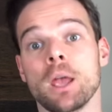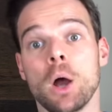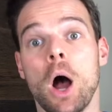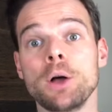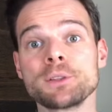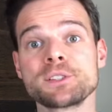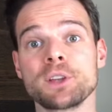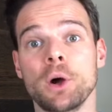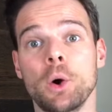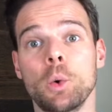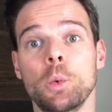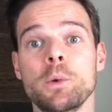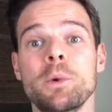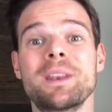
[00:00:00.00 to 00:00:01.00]
Also,
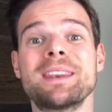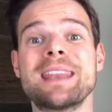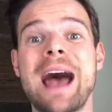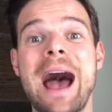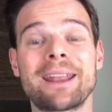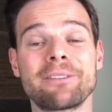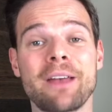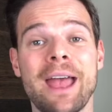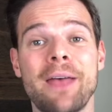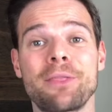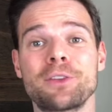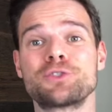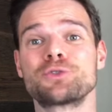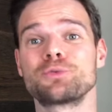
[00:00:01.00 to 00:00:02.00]
we would not have
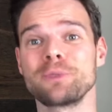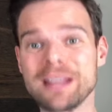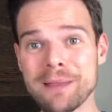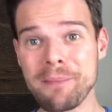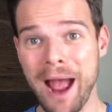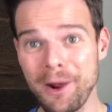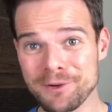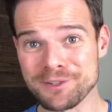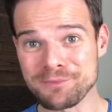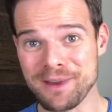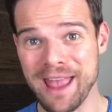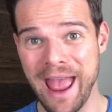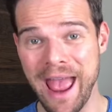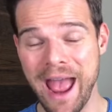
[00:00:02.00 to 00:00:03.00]
had the dream house
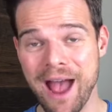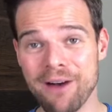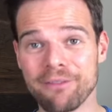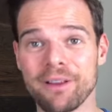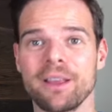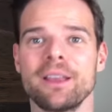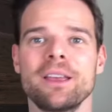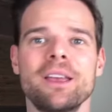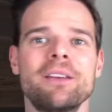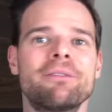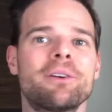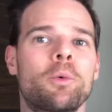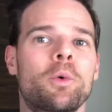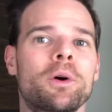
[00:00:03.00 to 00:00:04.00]
we have
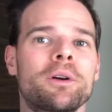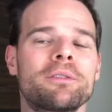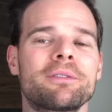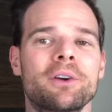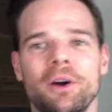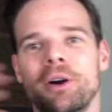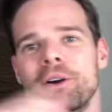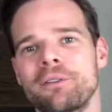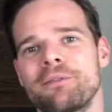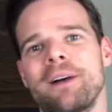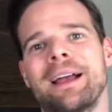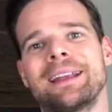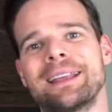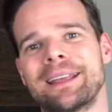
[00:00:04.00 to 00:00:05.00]
if it weren't for her
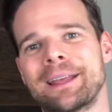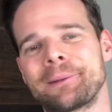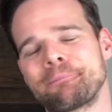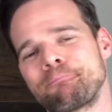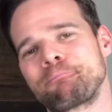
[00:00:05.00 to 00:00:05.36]
finding it.